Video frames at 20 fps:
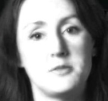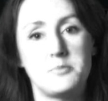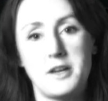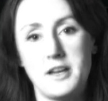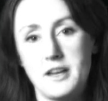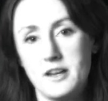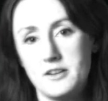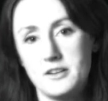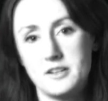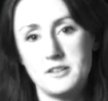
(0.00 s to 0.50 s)

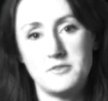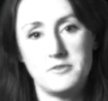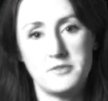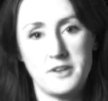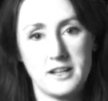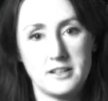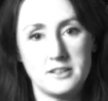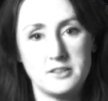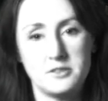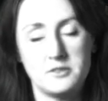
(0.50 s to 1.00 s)
power and
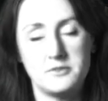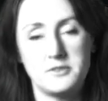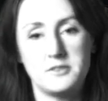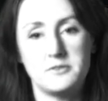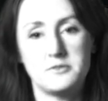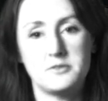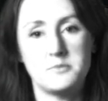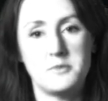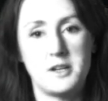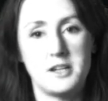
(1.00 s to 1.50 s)
value of
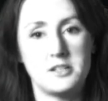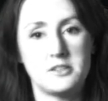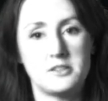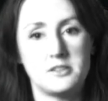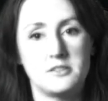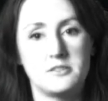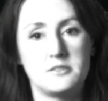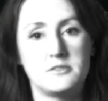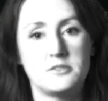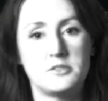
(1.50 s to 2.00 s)

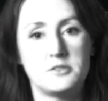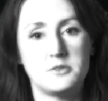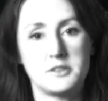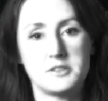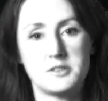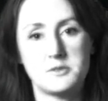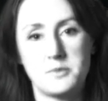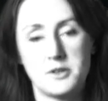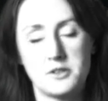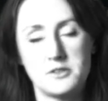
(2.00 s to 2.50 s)
information to
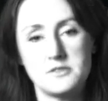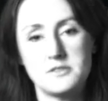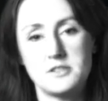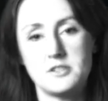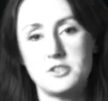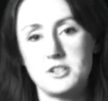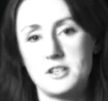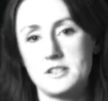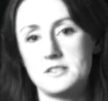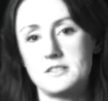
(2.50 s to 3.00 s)
expose
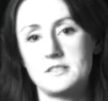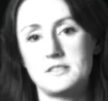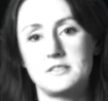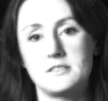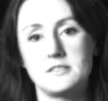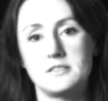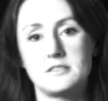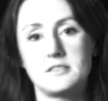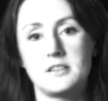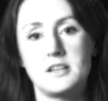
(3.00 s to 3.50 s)

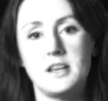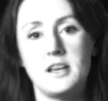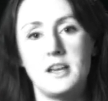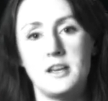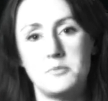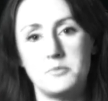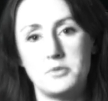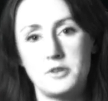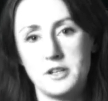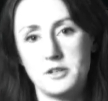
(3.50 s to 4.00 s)
injustices
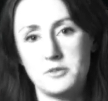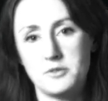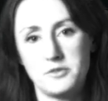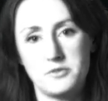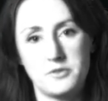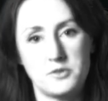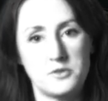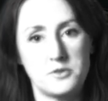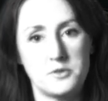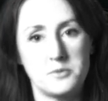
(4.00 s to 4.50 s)
and bring
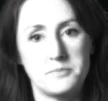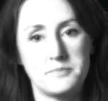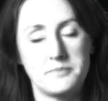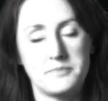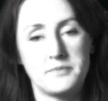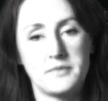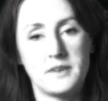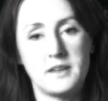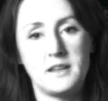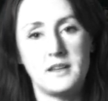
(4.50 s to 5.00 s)
reform.
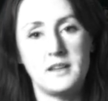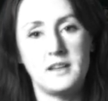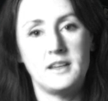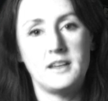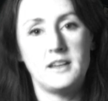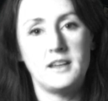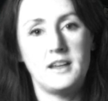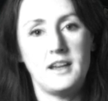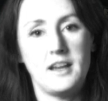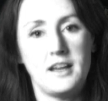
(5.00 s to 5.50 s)

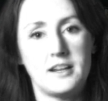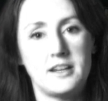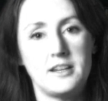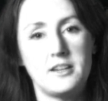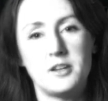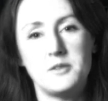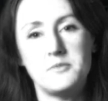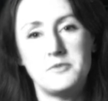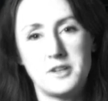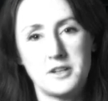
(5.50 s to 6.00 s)
And I
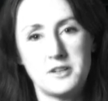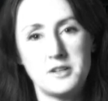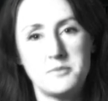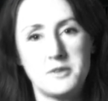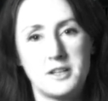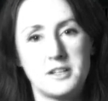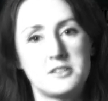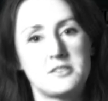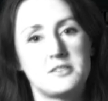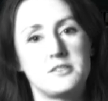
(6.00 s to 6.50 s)
hope very
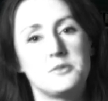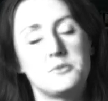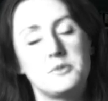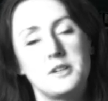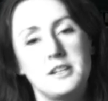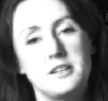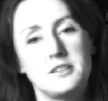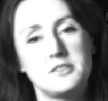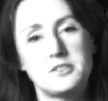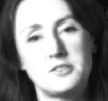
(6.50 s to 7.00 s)
much that we
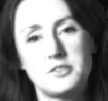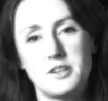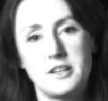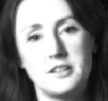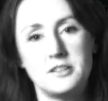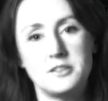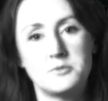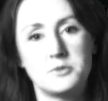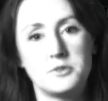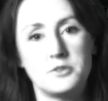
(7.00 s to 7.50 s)
in
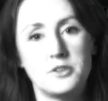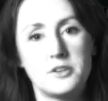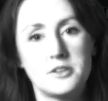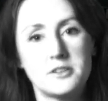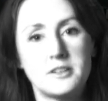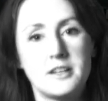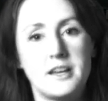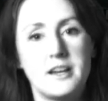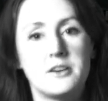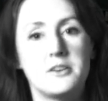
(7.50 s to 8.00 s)
Australia will not
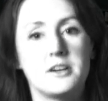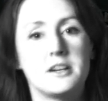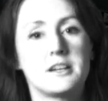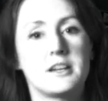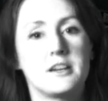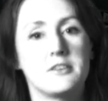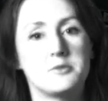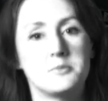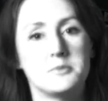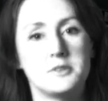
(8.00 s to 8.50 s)
allow our
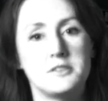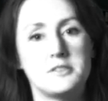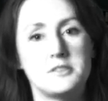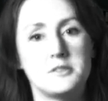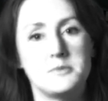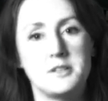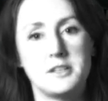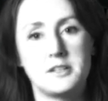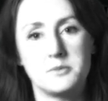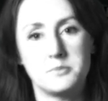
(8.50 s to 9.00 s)
government to
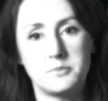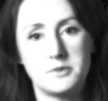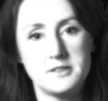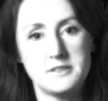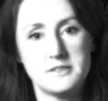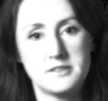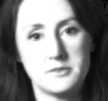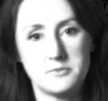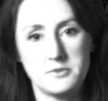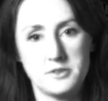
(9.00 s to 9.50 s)
be
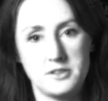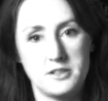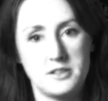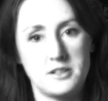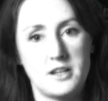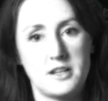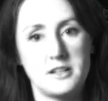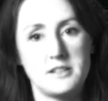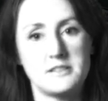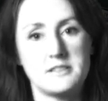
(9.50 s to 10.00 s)
complicit with the
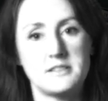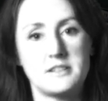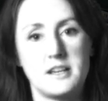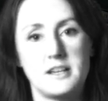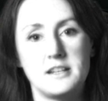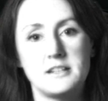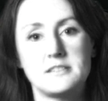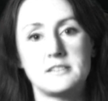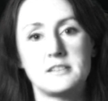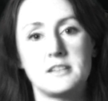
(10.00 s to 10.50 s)
United
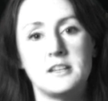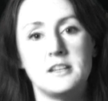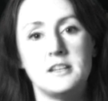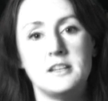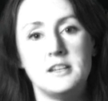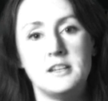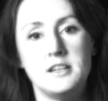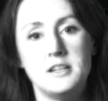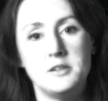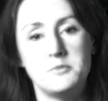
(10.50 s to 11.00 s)
States
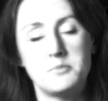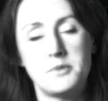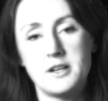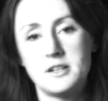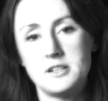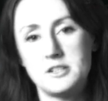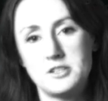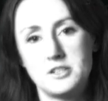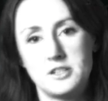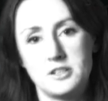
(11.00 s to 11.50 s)
in
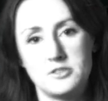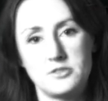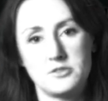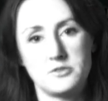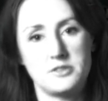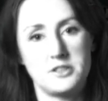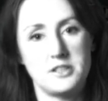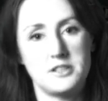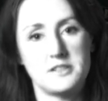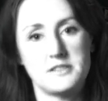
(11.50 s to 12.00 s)
punishing
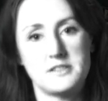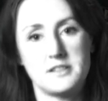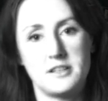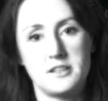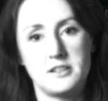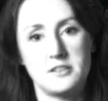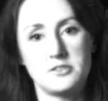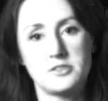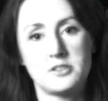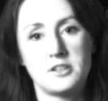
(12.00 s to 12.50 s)
Julian
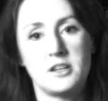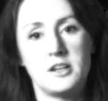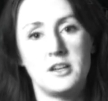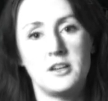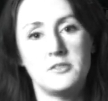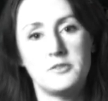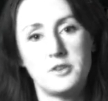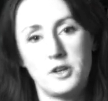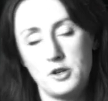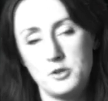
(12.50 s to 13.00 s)
Assange
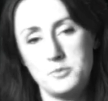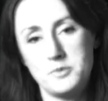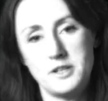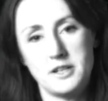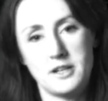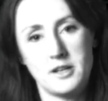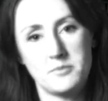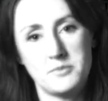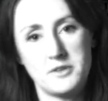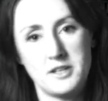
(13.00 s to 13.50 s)
for
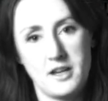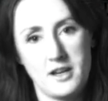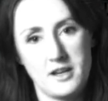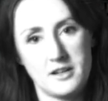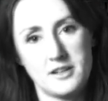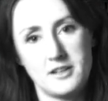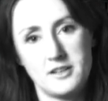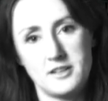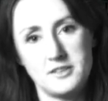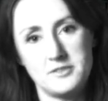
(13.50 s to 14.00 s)
opening up the
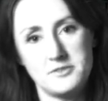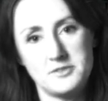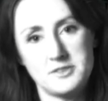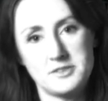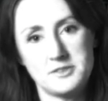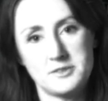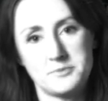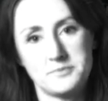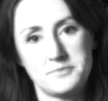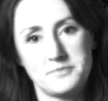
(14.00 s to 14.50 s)

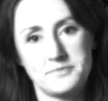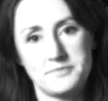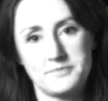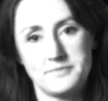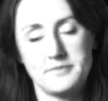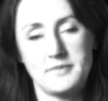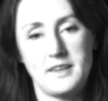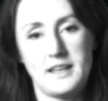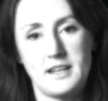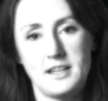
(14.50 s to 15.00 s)
archives.
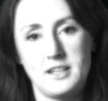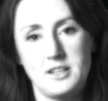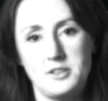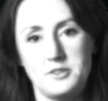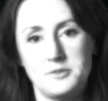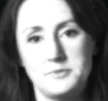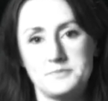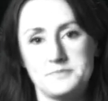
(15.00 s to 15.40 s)
Thank you.